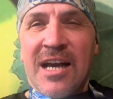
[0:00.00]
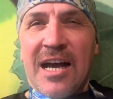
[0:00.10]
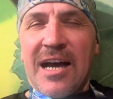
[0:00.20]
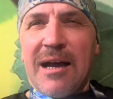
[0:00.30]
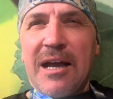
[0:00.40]

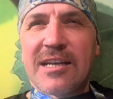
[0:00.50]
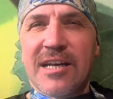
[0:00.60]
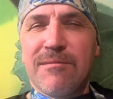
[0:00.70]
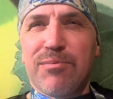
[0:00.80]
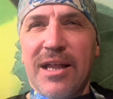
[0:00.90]
I kind
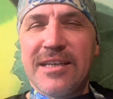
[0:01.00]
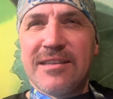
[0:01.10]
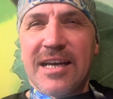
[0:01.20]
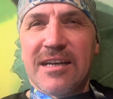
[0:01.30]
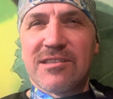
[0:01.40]
of played
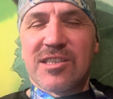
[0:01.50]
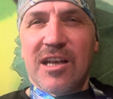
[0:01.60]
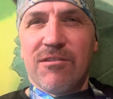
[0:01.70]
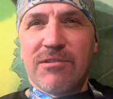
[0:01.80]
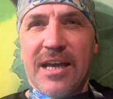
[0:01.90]
that
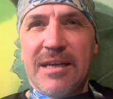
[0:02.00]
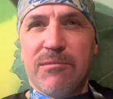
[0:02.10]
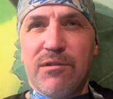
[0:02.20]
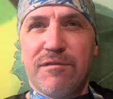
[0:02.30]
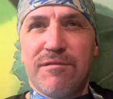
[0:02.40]
slow game
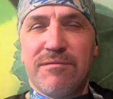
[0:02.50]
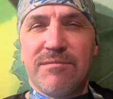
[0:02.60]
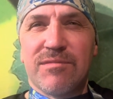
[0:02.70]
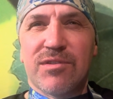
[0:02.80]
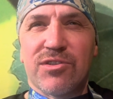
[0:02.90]
of
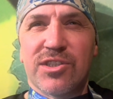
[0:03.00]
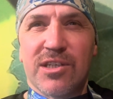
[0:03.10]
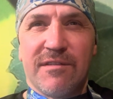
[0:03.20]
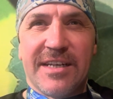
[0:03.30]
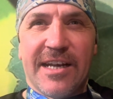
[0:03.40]

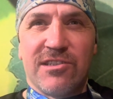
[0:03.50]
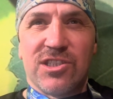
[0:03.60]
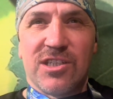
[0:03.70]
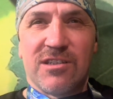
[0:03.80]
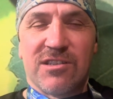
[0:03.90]
conserving
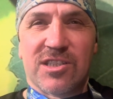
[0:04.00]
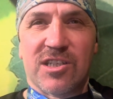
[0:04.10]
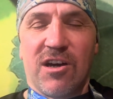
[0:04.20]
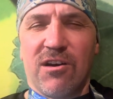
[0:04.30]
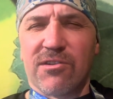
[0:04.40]
energy at the
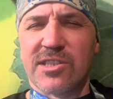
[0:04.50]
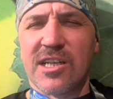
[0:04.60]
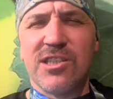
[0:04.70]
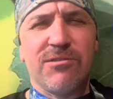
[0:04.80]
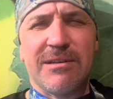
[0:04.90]
start because I
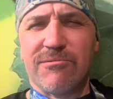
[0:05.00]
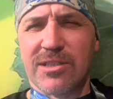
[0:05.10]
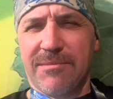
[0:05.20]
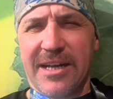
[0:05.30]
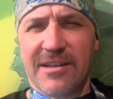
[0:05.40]
knew it was a
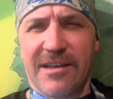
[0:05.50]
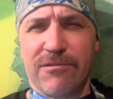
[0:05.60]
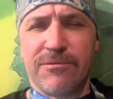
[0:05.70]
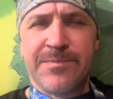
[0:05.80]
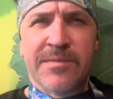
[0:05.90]
bad hill.
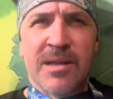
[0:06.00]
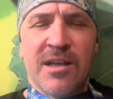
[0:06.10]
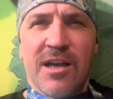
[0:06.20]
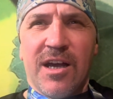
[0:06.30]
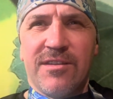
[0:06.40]

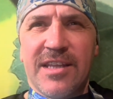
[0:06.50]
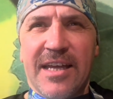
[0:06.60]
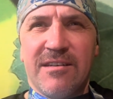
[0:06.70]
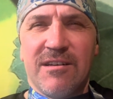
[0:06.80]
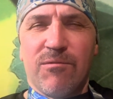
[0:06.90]
And
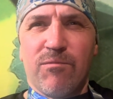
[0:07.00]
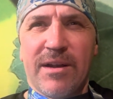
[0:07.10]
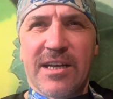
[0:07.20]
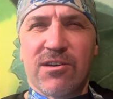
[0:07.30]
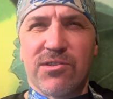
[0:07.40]
then
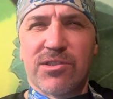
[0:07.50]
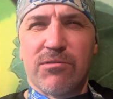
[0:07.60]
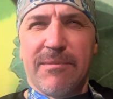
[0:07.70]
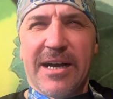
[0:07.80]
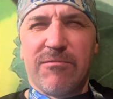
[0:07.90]
when I got to
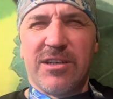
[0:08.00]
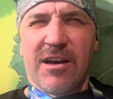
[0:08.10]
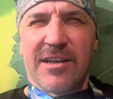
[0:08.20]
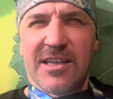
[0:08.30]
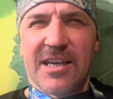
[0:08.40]
about
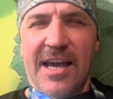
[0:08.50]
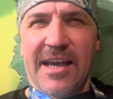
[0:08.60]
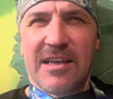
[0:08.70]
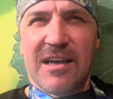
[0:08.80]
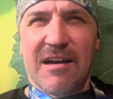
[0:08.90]

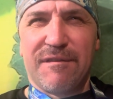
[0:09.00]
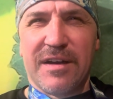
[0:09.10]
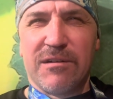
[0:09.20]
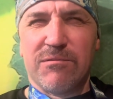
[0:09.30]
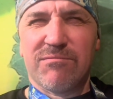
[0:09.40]
9k, I
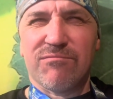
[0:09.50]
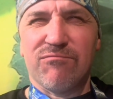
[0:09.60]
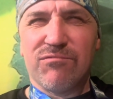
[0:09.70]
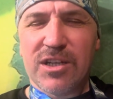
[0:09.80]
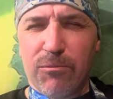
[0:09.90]
felt,
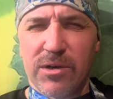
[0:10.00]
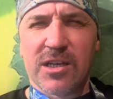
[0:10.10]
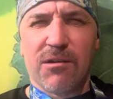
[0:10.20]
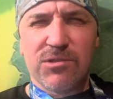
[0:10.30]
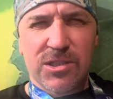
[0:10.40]
don't want to
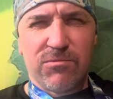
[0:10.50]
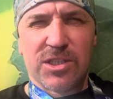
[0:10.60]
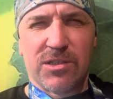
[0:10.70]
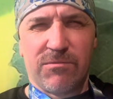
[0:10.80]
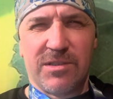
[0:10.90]
go too
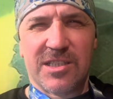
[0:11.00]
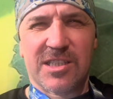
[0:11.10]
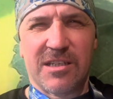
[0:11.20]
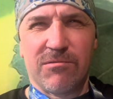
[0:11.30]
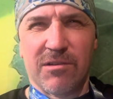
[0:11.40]
soon. There's
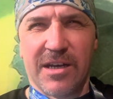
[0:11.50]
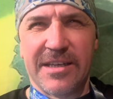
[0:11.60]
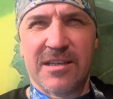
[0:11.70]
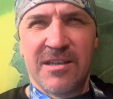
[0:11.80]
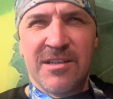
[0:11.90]
still like
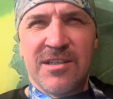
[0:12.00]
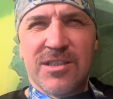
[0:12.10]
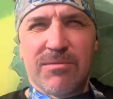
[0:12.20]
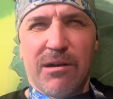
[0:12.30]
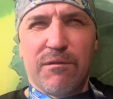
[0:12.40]

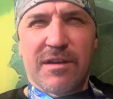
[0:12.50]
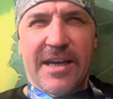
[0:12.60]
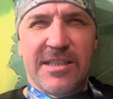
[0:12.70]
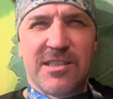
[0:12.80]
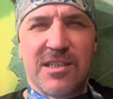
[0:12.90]

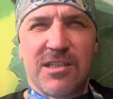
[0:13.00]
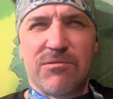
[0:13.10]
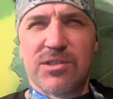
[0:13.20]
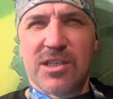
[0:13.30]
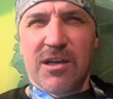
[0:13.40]
12k to do.
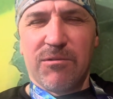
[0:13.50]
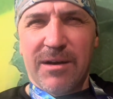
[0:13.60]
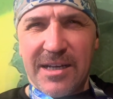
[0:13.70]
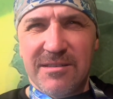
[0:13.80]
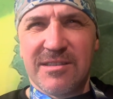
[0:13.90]
So
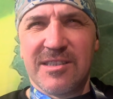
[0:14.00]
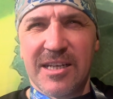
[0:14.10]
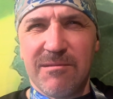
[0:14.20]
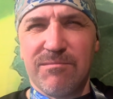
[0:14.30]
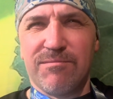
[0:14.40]
I
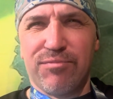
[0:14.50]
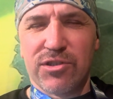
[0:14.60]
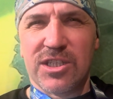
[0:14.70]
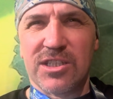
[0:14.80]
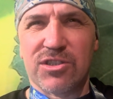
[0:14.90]
didn't
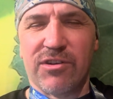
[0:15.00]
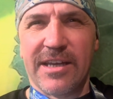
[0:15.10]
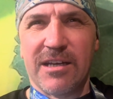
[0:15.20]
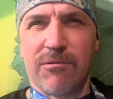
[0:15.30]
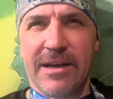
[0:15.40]
push it
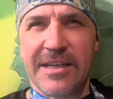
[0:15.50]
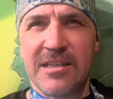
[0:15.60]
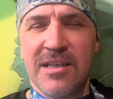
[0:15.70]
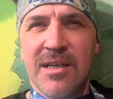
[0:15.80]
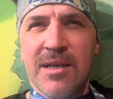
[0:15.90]
straight away.
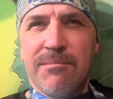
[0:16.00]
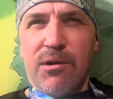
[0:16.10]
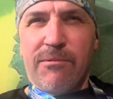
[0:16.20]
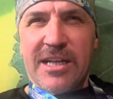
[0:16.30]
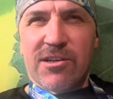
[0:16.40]
But
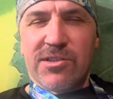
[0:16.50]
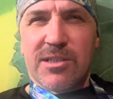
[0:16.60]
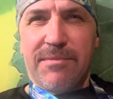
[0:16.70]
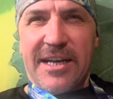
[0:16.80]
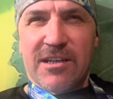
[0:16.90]
when I got to
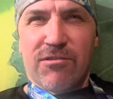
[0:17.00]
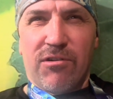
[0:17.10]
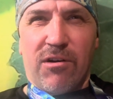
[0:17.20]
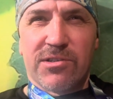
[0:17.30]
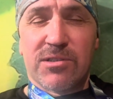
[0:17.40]
Banner
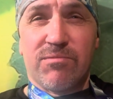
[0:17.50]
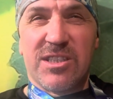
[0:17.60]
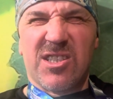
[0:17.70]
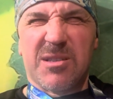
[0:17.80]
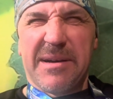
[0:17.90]
Cross,
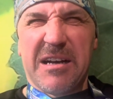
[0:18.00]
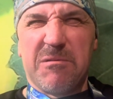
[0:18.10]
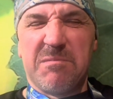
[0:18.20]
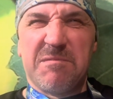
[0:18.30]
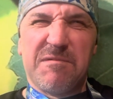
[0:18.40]
which is about
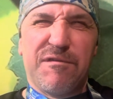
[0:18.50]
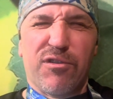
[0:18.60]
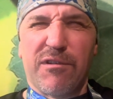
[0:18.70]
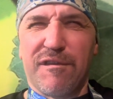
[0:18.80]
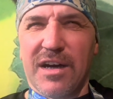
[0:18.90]
4
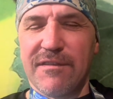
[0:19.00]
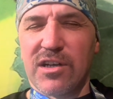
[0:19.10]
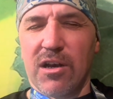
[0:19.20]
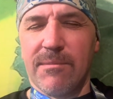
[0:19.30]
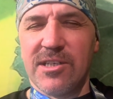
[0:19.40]
or 5
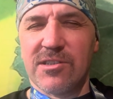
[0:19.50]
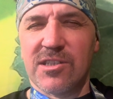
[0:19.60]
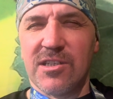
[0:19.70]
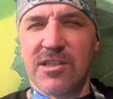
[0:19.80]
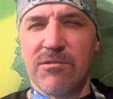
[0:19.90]
kilometers
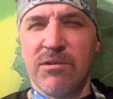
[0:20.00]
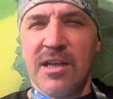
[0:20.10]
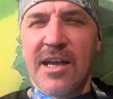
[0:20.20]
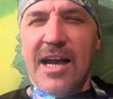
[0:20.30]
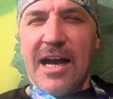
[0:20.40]
to do,
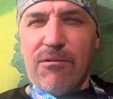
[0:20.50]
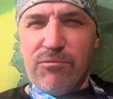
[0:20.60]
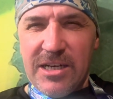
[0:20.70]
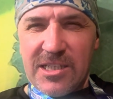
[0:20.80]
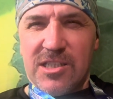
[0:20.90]
I
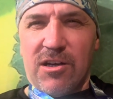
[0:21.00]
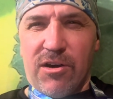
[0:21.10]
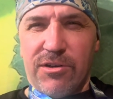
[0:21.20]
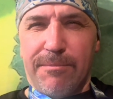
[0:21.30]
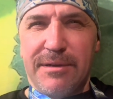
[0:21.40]
really
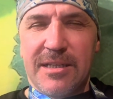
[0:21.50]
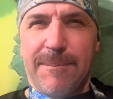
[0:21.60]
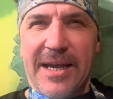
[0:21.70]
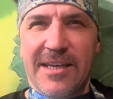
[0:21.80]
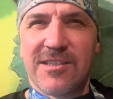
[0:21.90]
started up in the
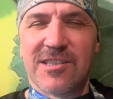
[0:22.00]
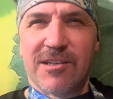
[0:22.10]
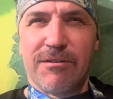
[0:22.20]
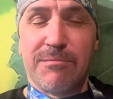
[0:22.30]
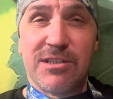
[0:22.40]
pace. So
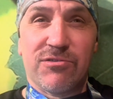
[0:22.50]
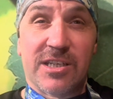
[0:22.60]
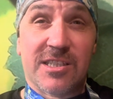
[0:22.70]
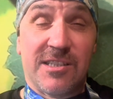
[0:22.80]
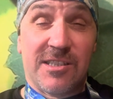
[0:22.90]
it'll be
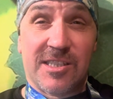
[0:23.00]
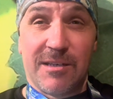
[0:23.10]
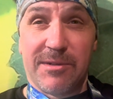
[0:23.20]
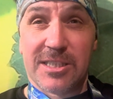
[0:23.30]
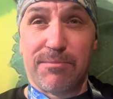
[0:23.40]
interesting to see
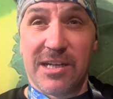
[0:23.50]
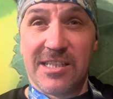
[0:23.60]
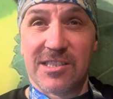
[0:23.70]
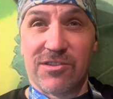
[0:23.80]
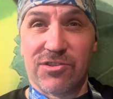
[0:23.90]
my
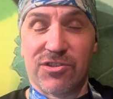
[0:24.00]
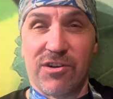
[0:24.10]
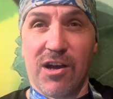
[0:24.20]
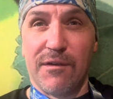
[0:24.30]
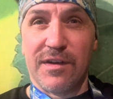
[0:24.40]
splits on
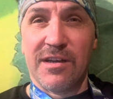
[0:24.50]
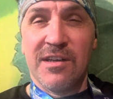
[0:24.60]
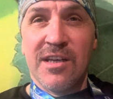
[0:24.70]
Strava.